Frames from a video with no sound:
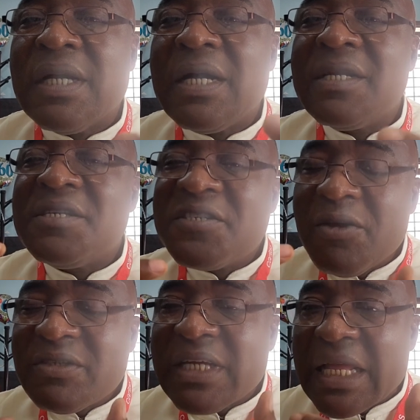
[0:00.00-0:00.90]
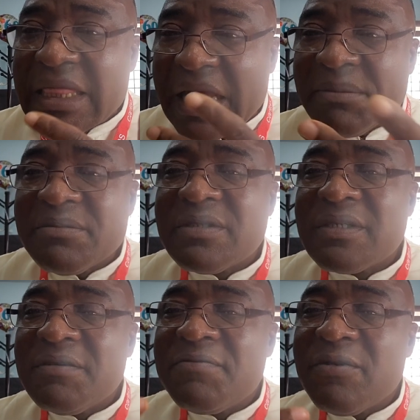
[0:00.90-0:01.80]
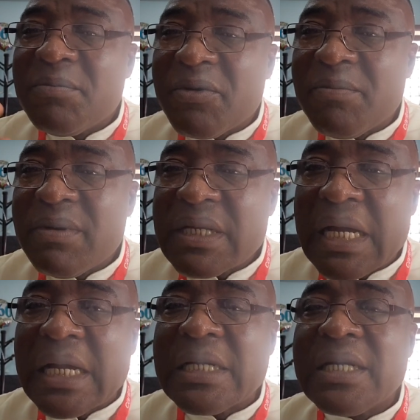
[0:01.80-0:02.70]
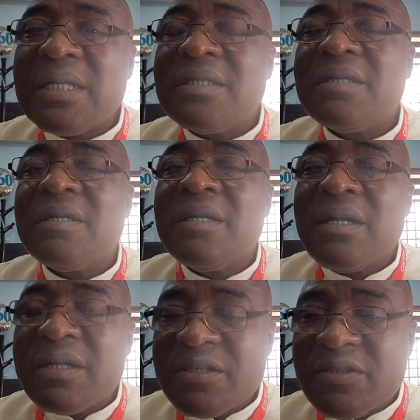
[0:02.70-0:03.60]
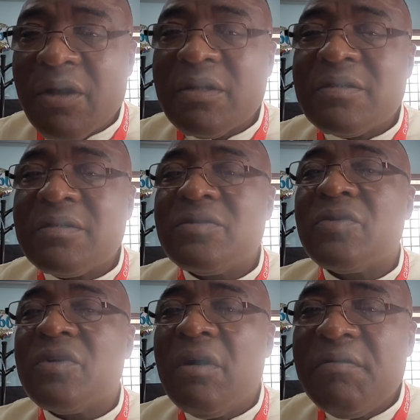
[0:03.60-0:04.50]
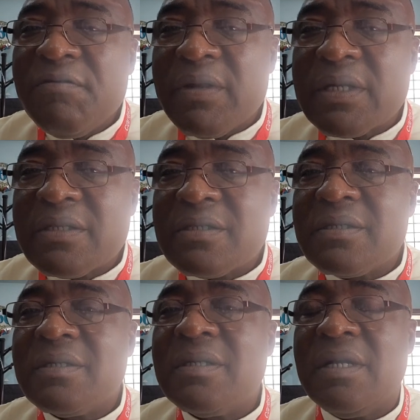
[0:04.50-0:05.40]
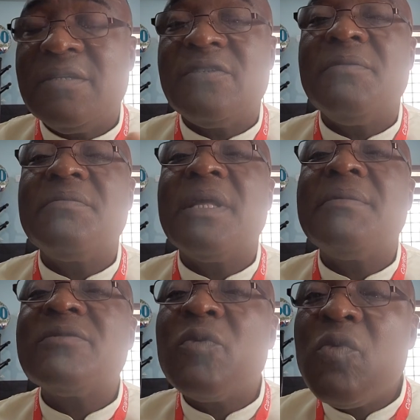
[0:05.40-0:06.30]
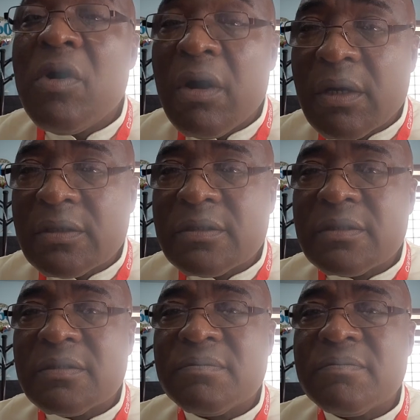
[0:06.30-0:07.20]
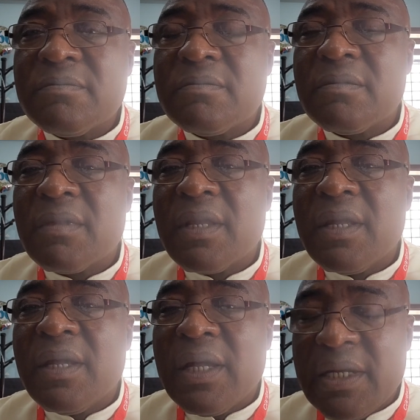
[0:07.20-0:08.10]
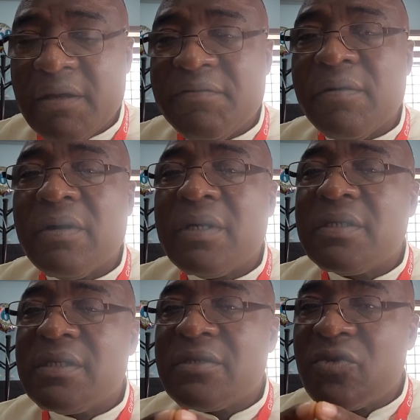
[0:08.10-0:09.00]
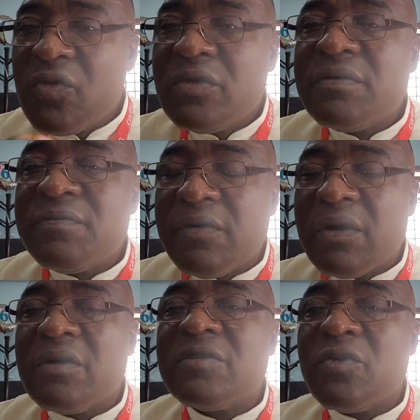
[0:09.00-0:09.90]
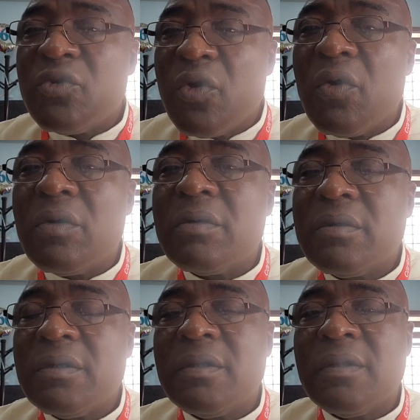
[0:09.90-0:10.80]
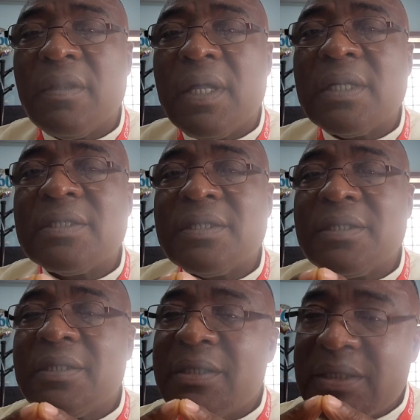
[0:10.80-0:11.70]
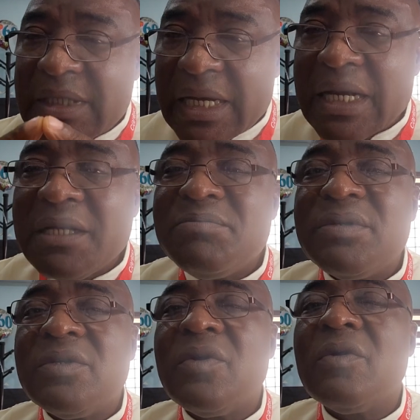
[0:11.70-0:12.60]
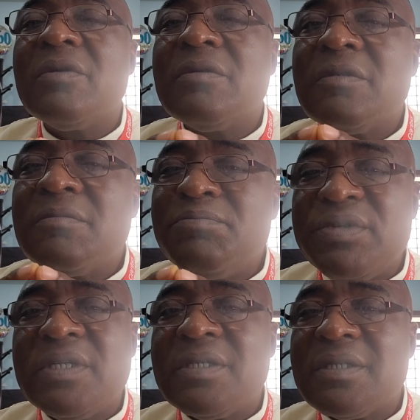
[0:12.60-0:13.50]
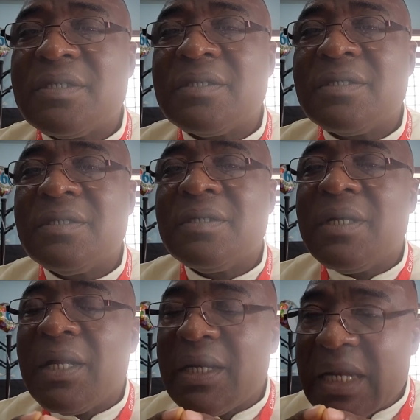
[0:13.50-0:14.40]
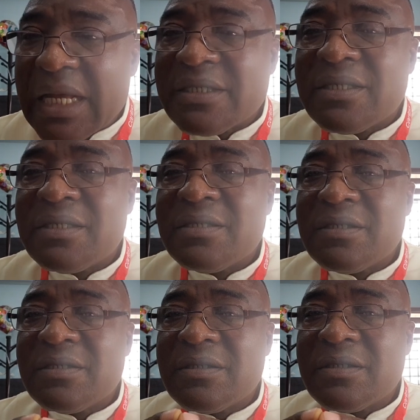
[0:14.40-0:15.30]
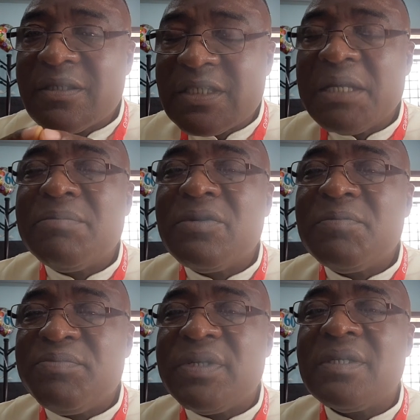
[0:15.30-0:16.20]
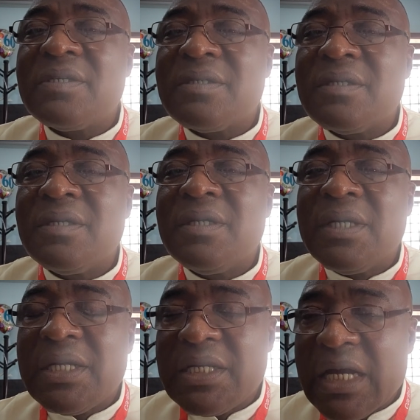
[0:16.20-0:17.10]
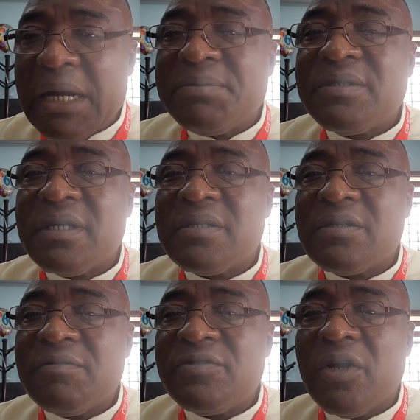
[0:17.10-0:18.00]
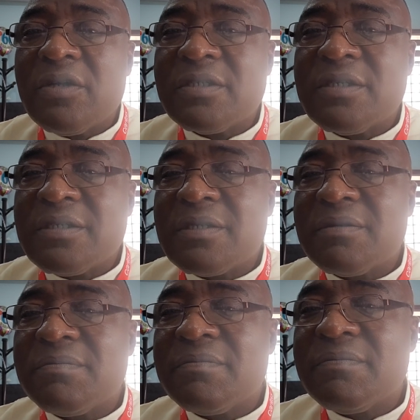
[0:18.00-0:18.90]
And in such attempts, if not properly guided, results into conflicts and sometimes wars. And therefore, it is good for us to know that there can be no peace and lasting, stable peace in the absence of justice.